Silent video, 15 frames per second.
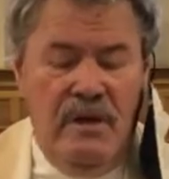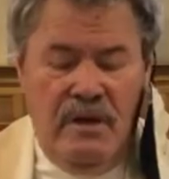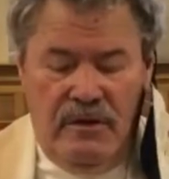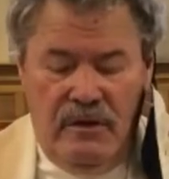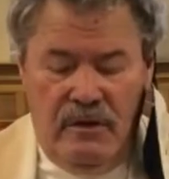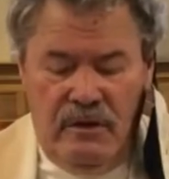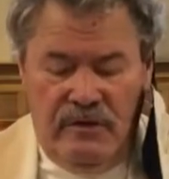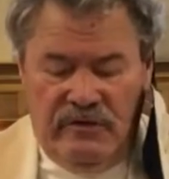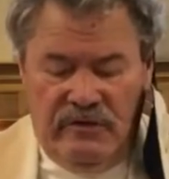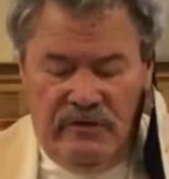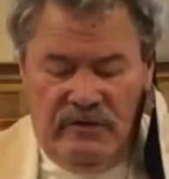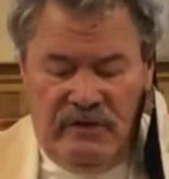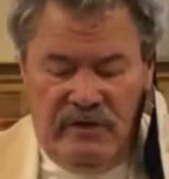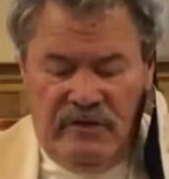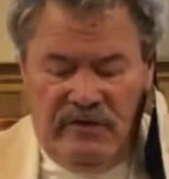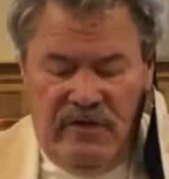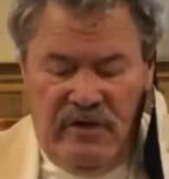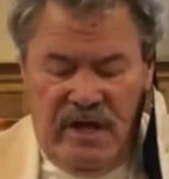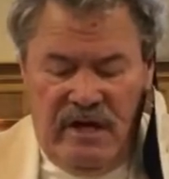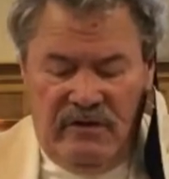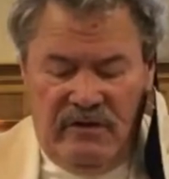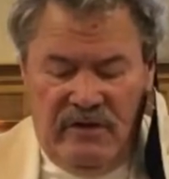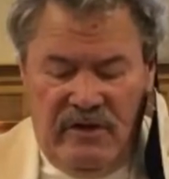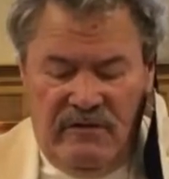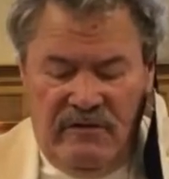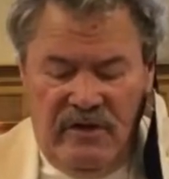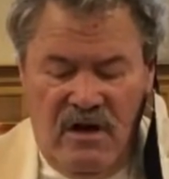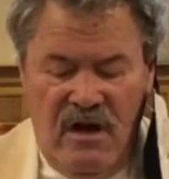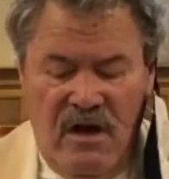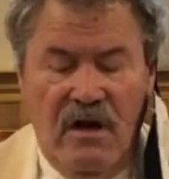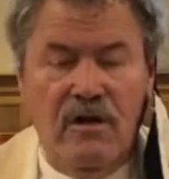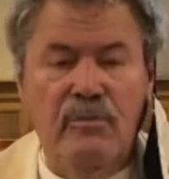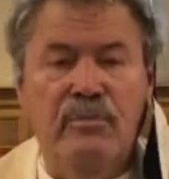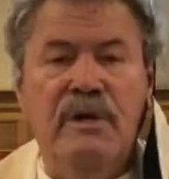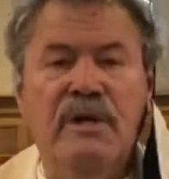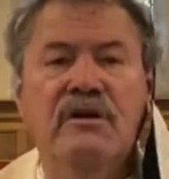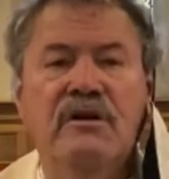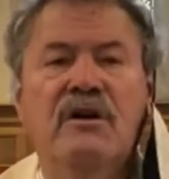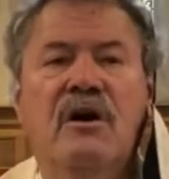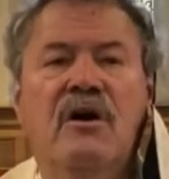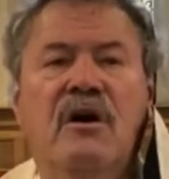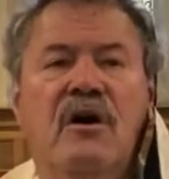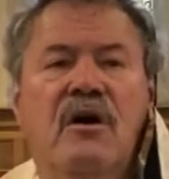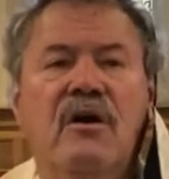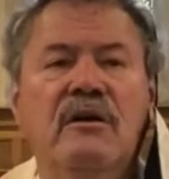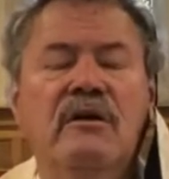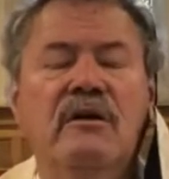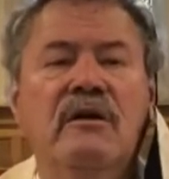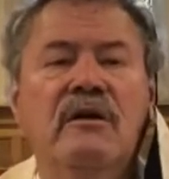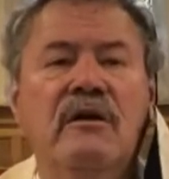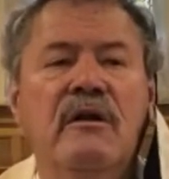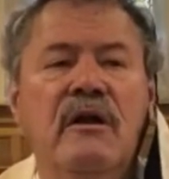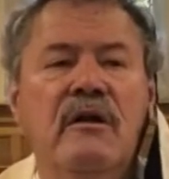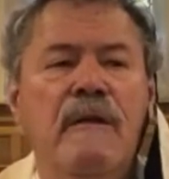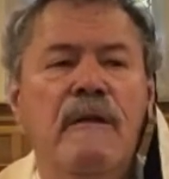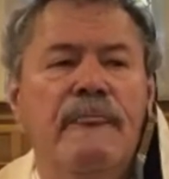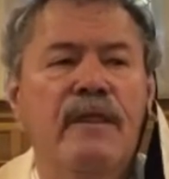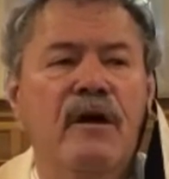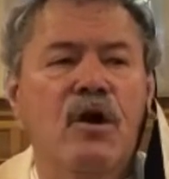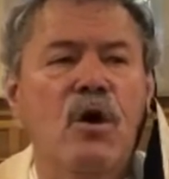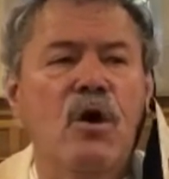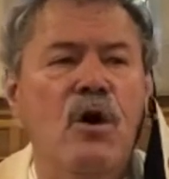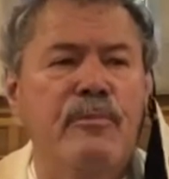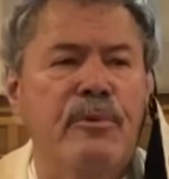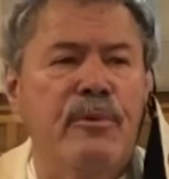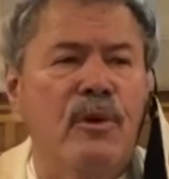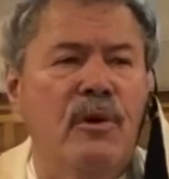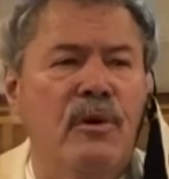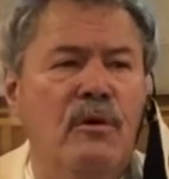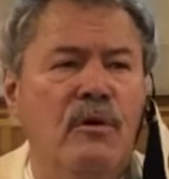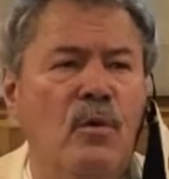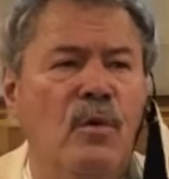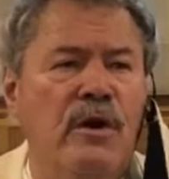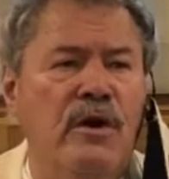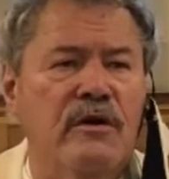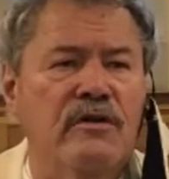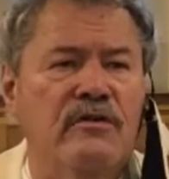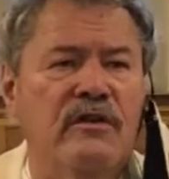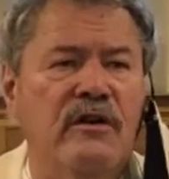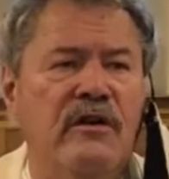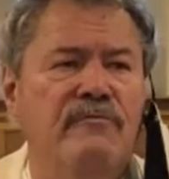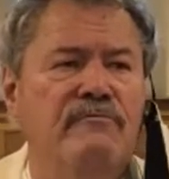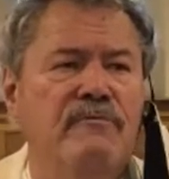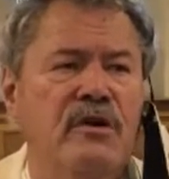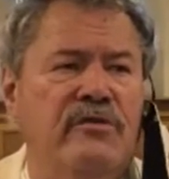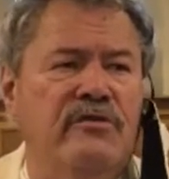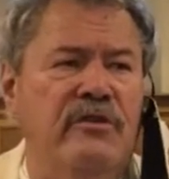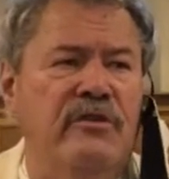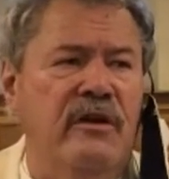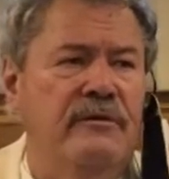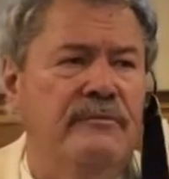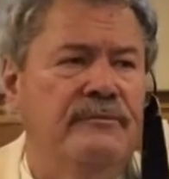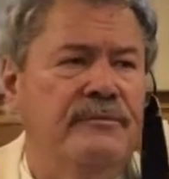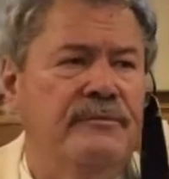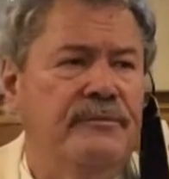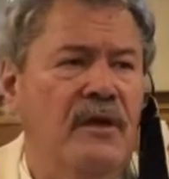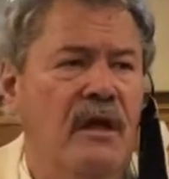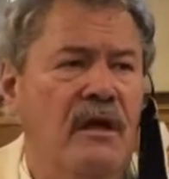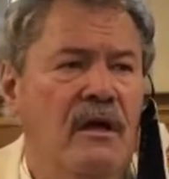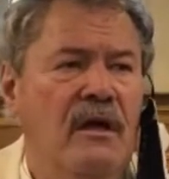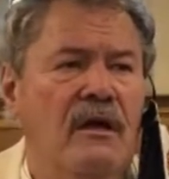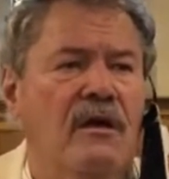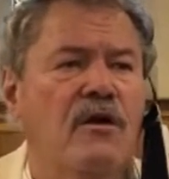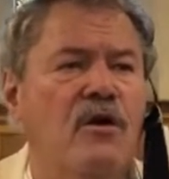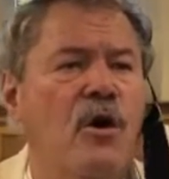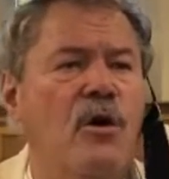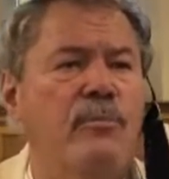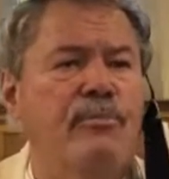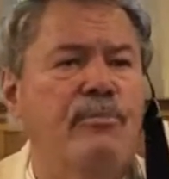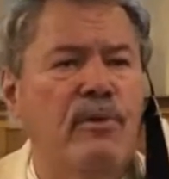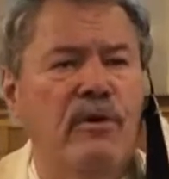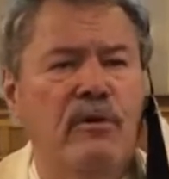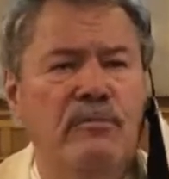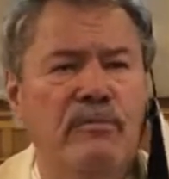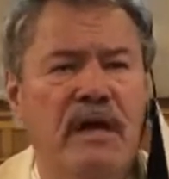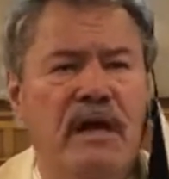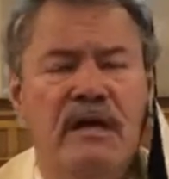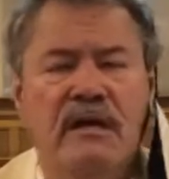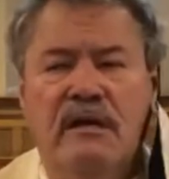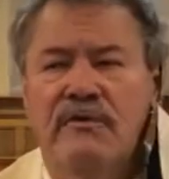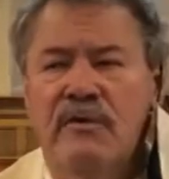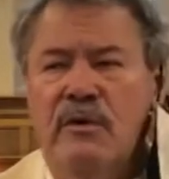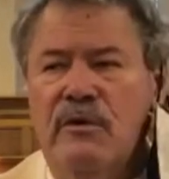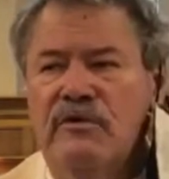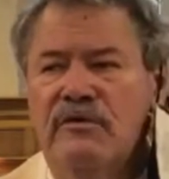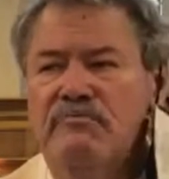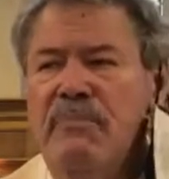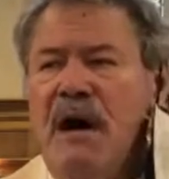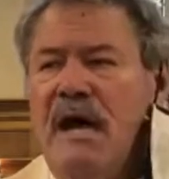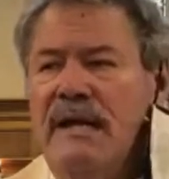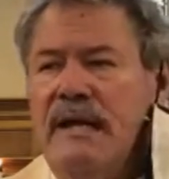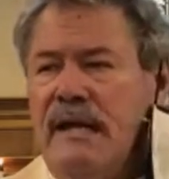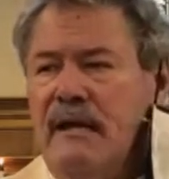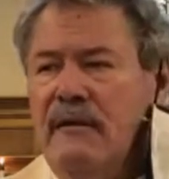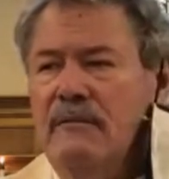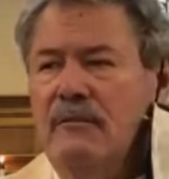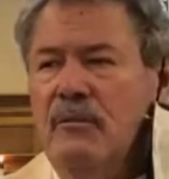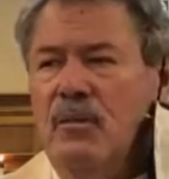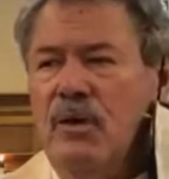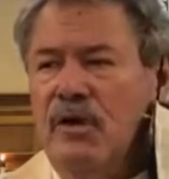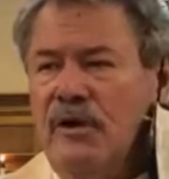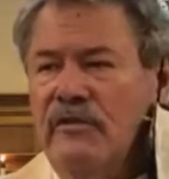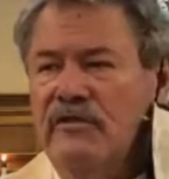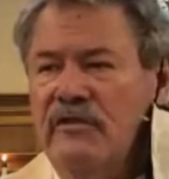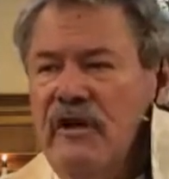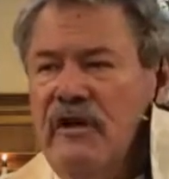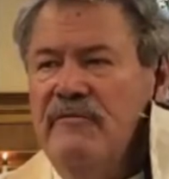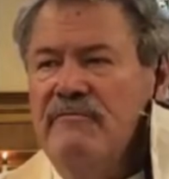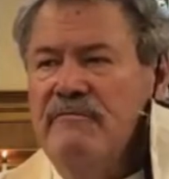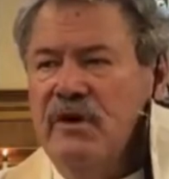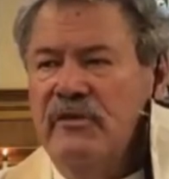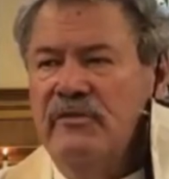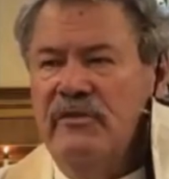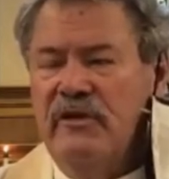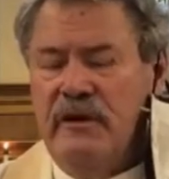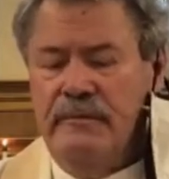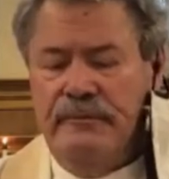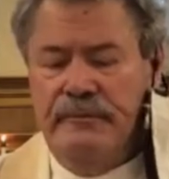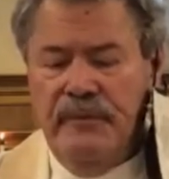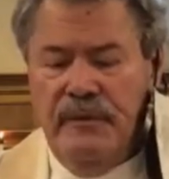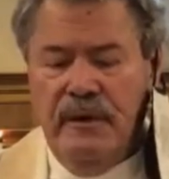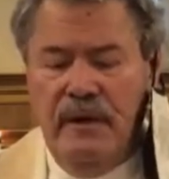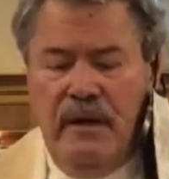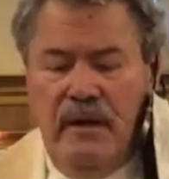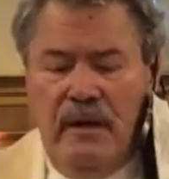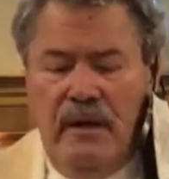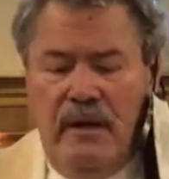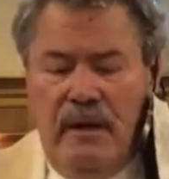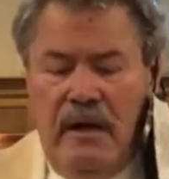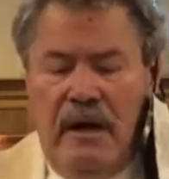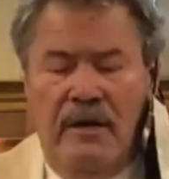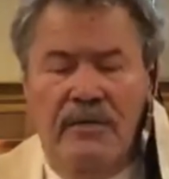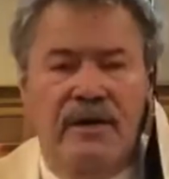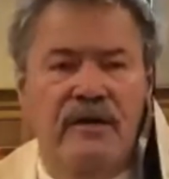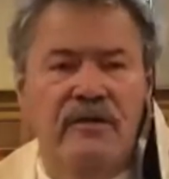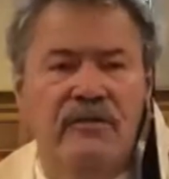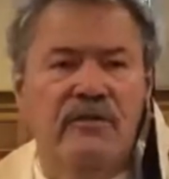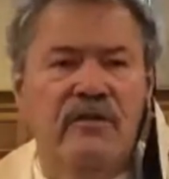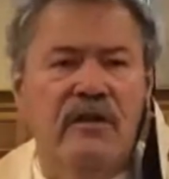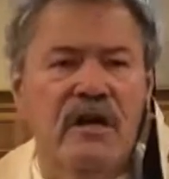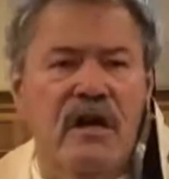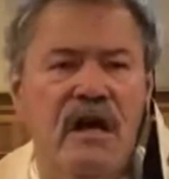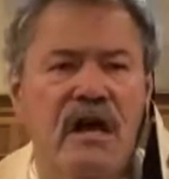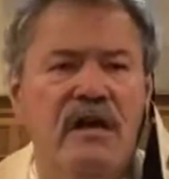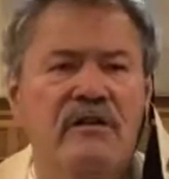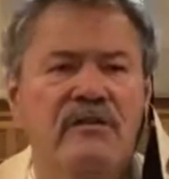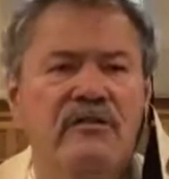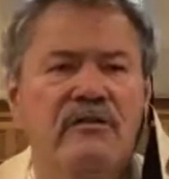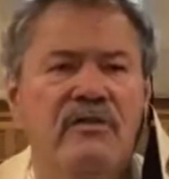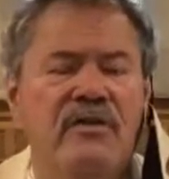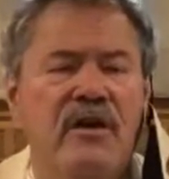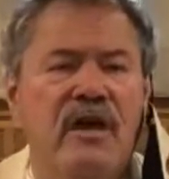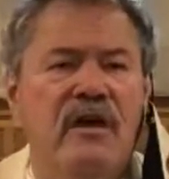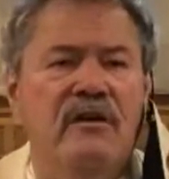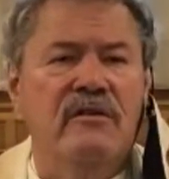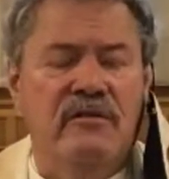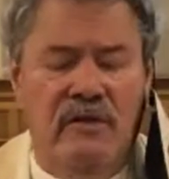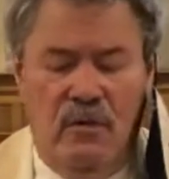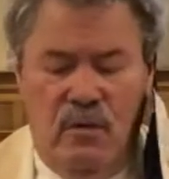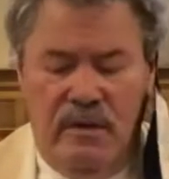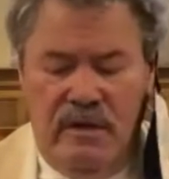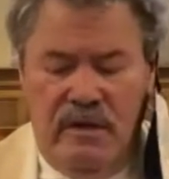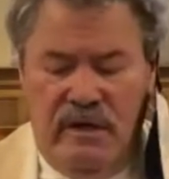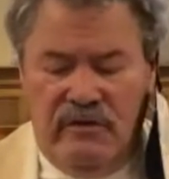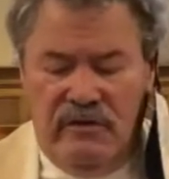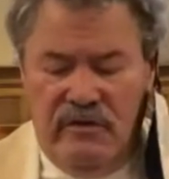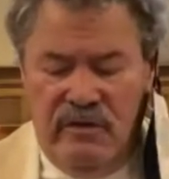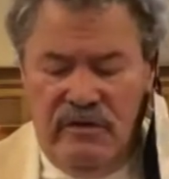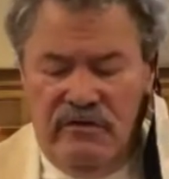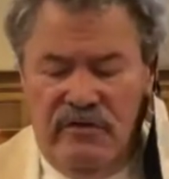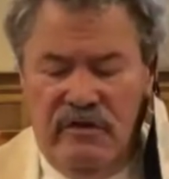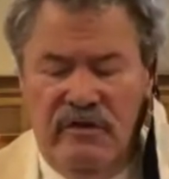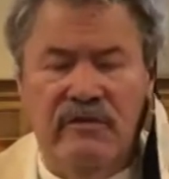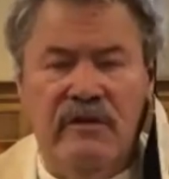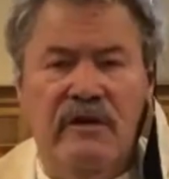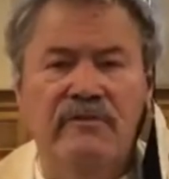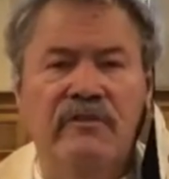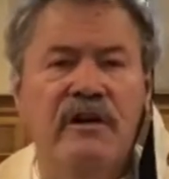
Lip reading: Those six things have long been called the corporal works of mercy. Corporal meaning, of course, body works of mercy. And these are the kinds of things that we as Christians have